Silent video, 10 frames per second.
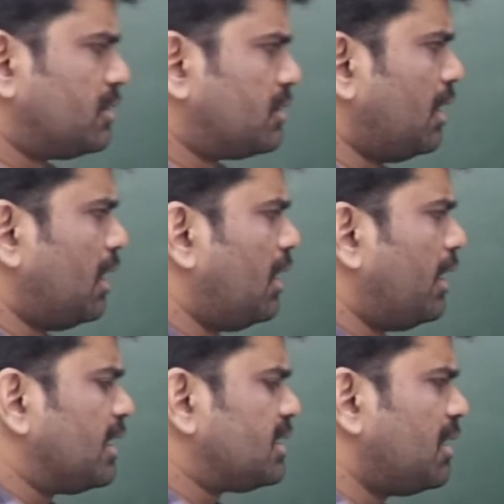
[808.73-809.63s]
So the
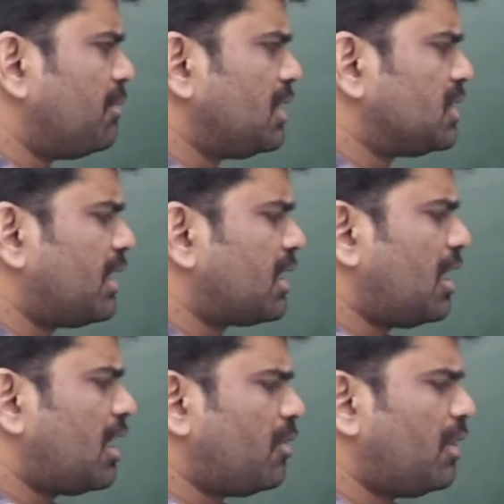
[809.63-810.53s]
examples for
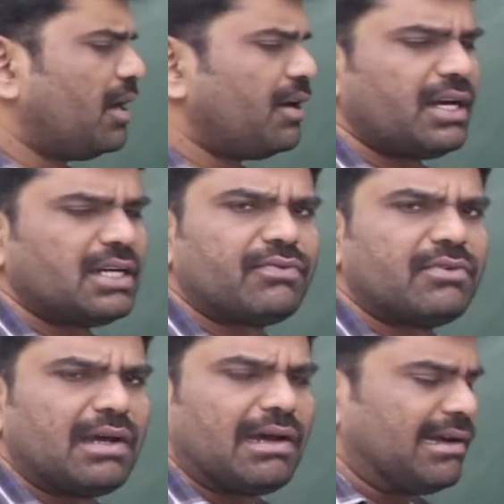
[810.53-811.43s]
carbohydrate
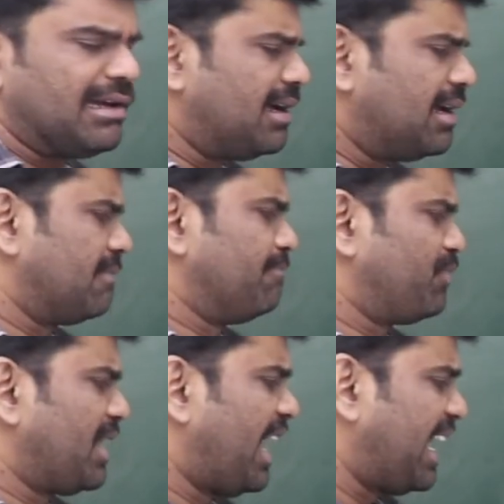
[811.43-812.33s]
food are
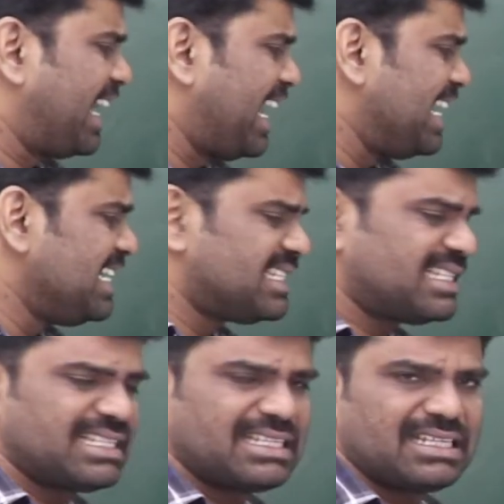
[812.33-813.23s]

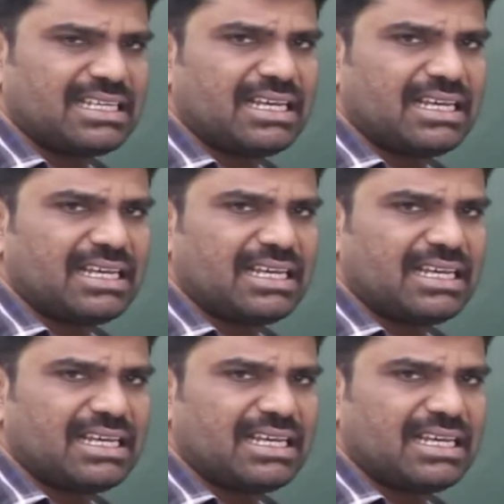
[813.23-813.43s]
rice,